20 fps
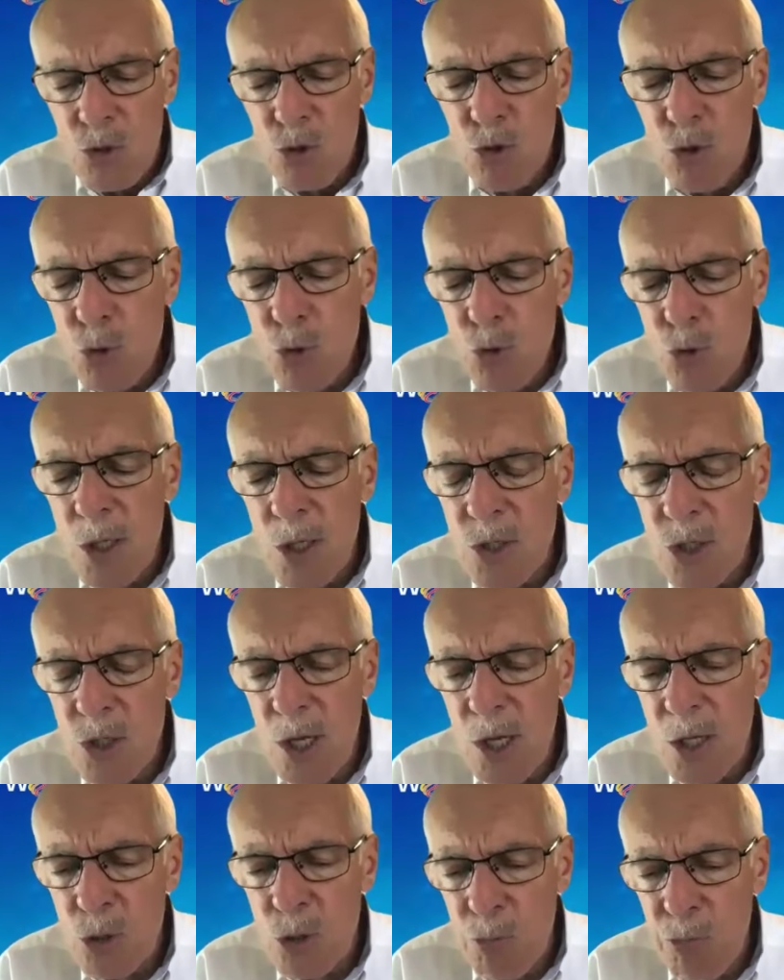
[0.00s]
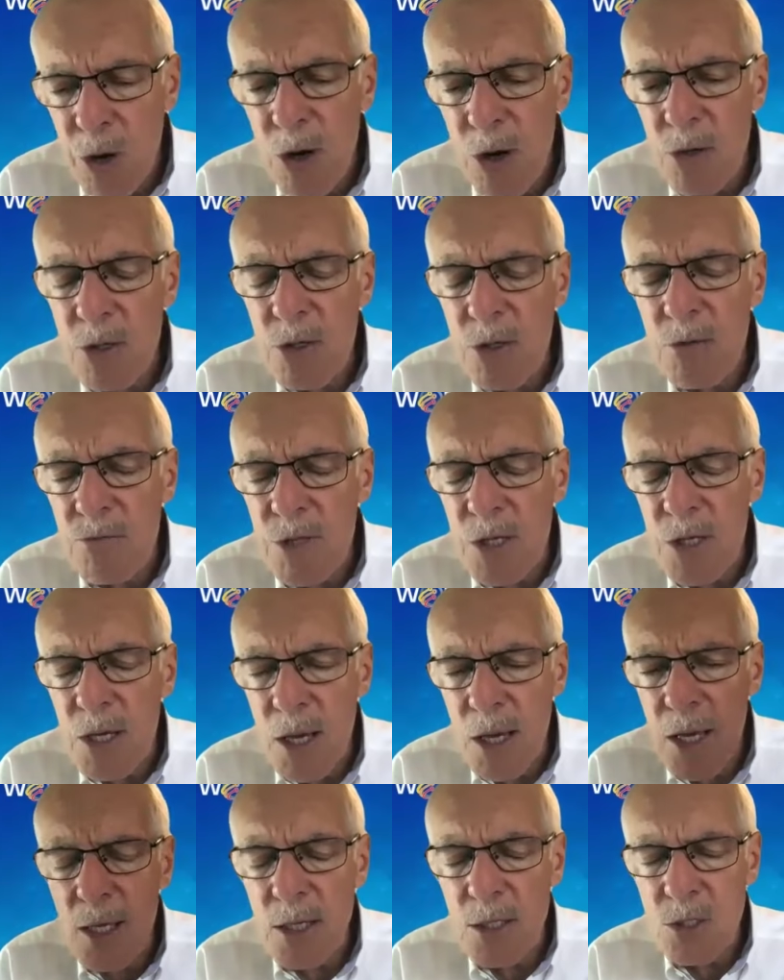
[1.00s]
do this as part of the
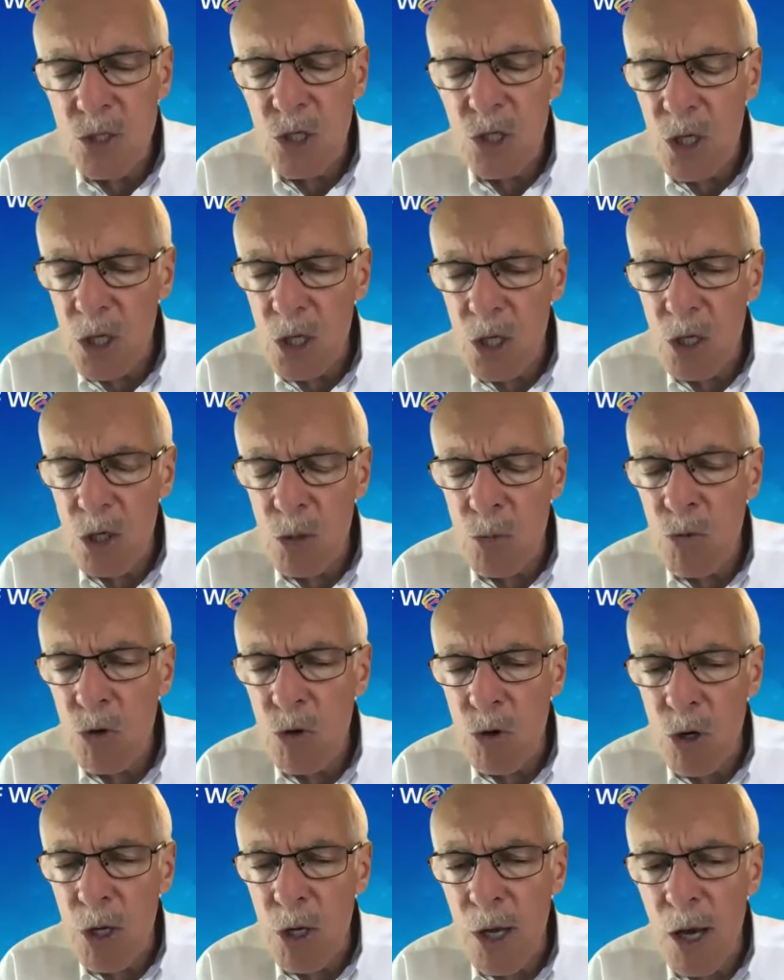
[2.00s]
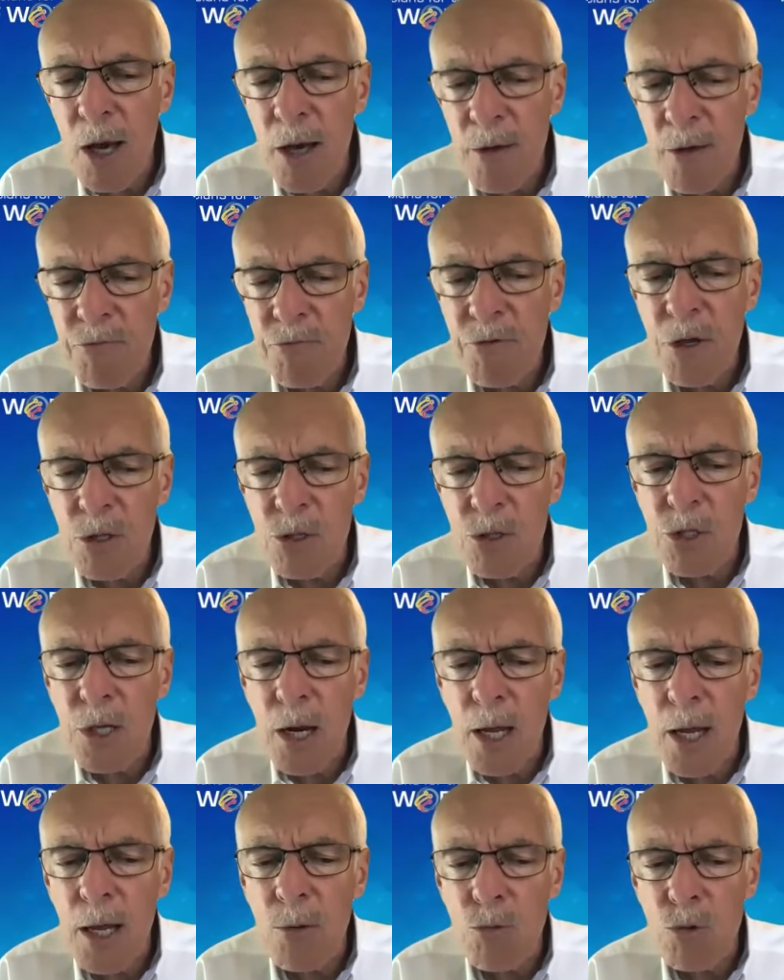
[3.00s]
ATE community. I felt that
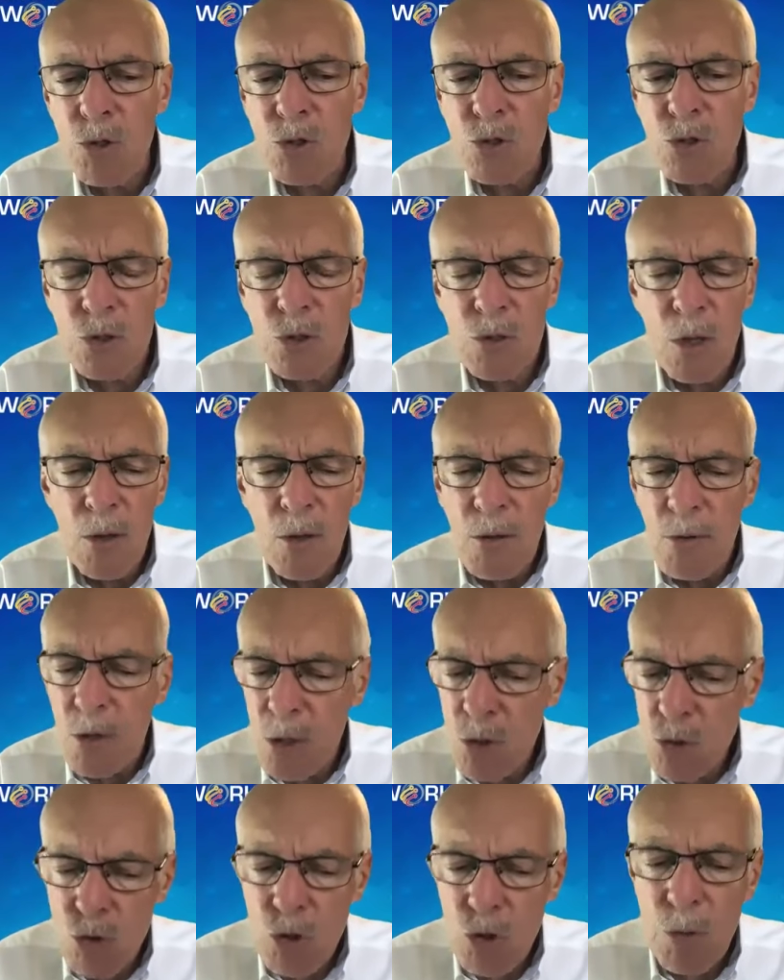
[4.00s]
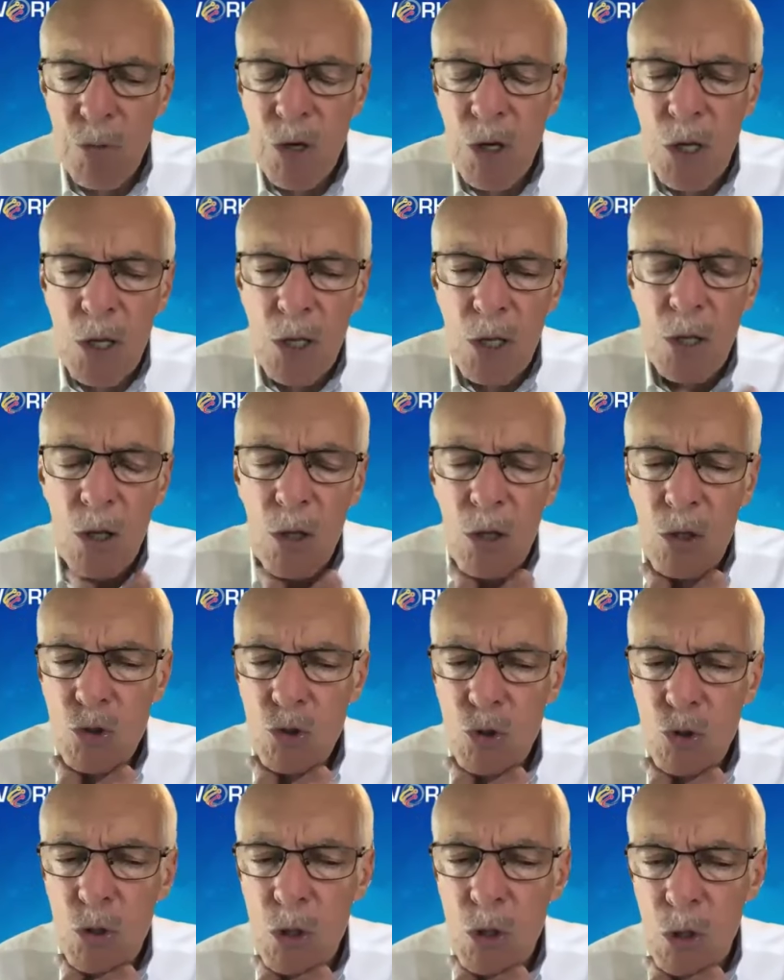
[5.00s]
I was contributing
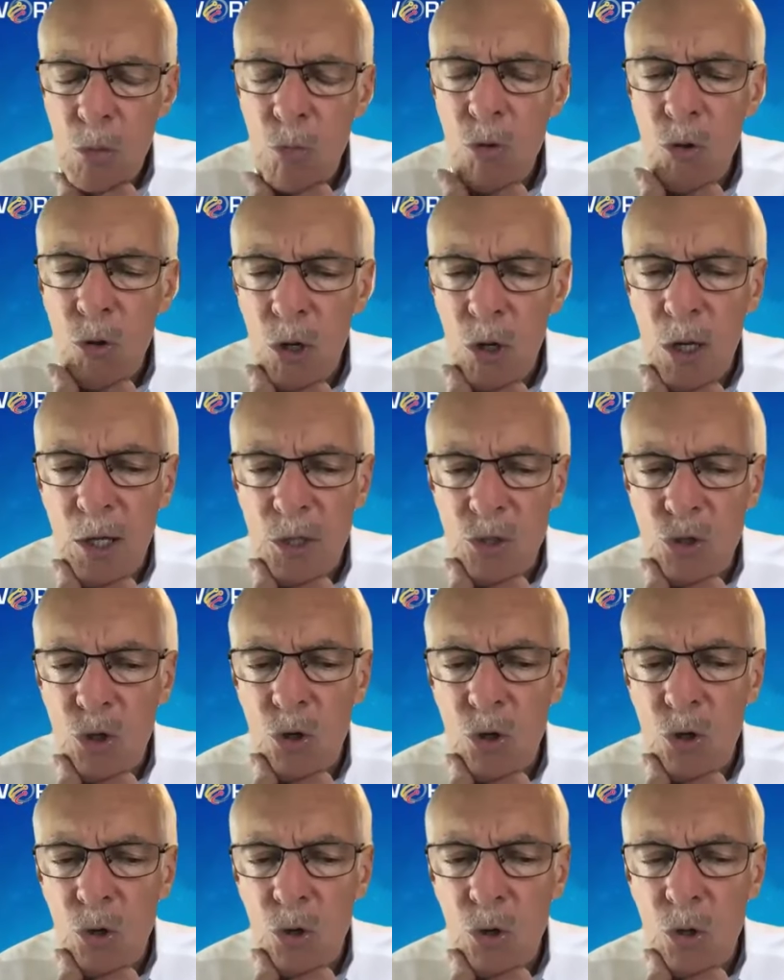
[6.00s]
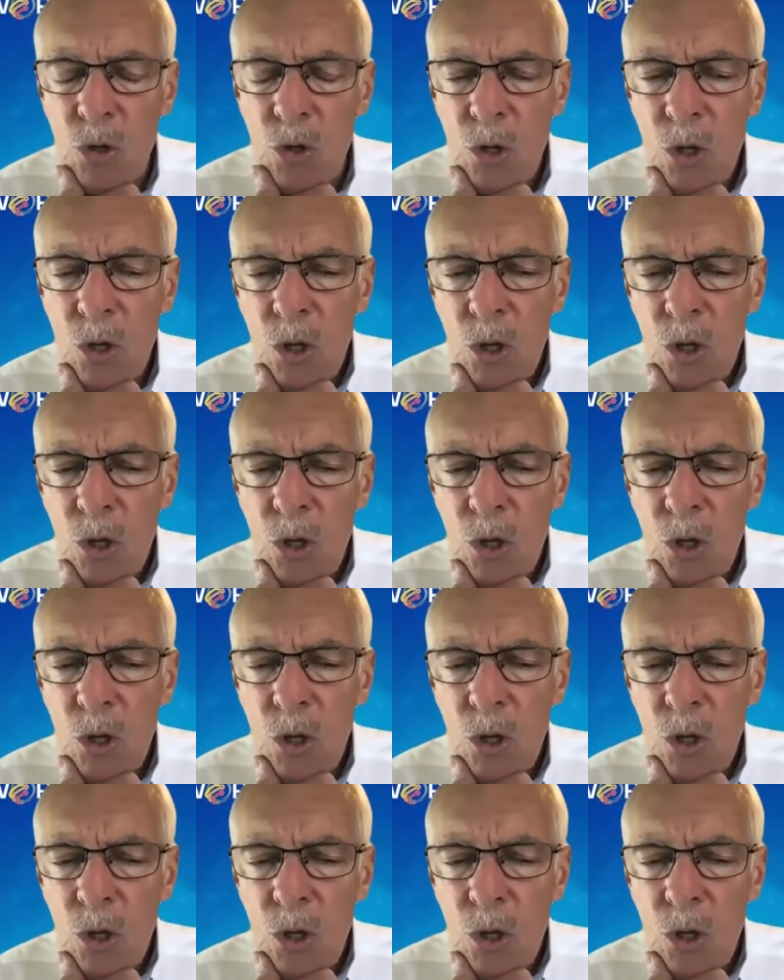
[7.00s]
to the community as a whole.